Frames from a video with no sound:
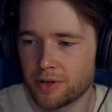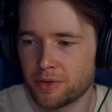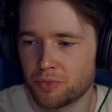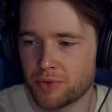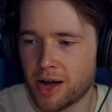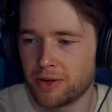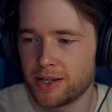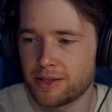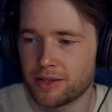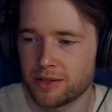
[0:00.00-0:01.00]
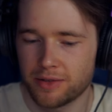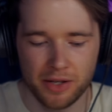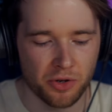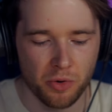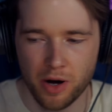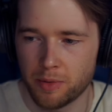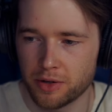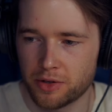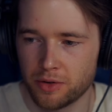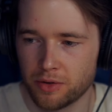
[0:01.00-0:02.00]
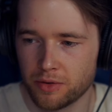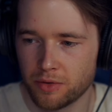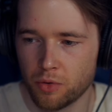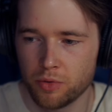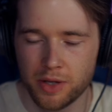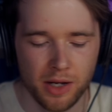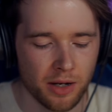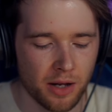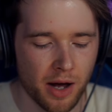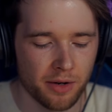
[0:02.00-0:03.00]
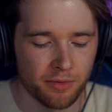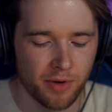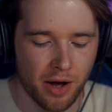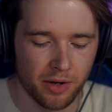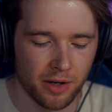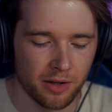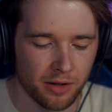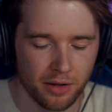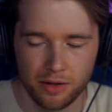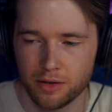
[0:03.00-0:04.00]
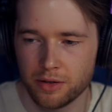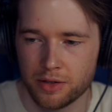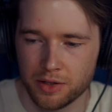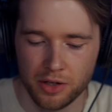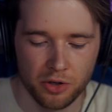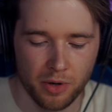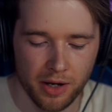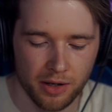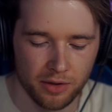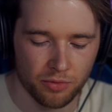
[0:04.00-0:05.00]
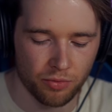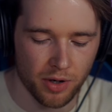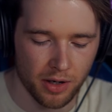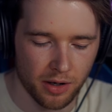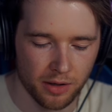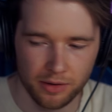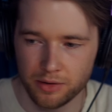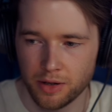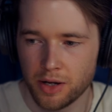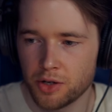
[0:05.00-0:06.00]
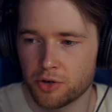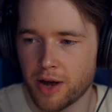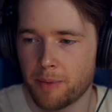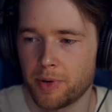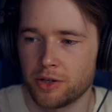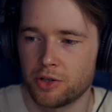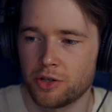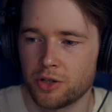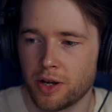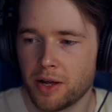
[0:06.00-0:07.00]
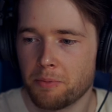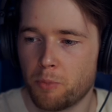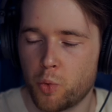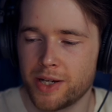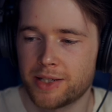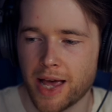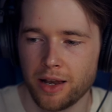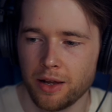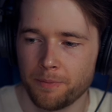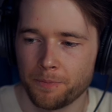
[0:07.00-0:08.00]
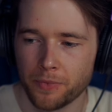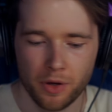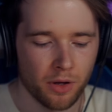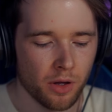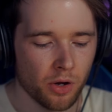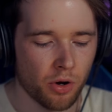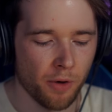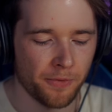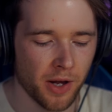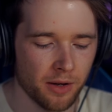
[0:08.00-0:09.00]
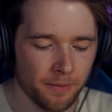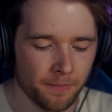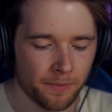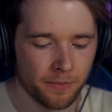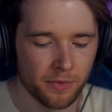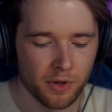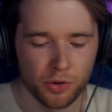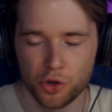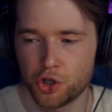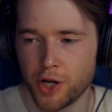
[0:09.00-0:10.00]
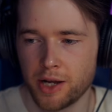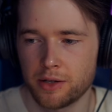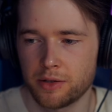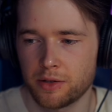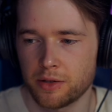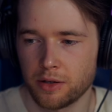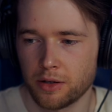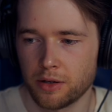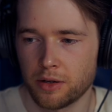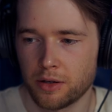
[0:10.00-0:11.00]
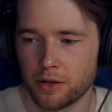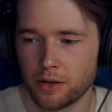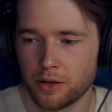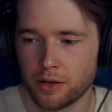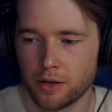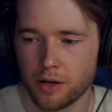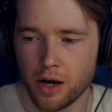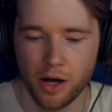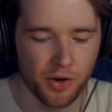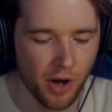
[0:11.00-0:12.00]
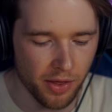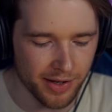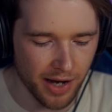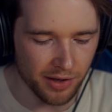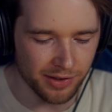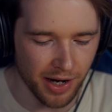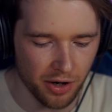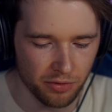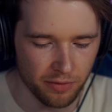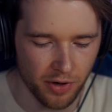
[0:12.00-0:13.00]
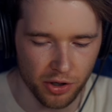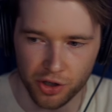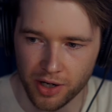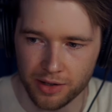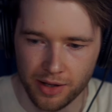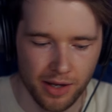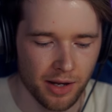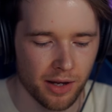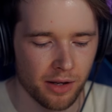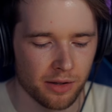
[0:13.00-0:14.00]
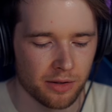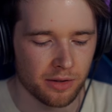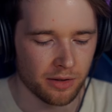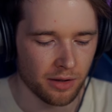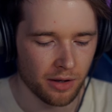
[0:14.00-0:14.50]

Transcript: Rowlet. That's a cool artwork too. All the line of Rowlet and Decidueye is really nice. Trapinch, Weasel, Koffing, Shinx. Another, is that our second reverse Shinx? I think it is.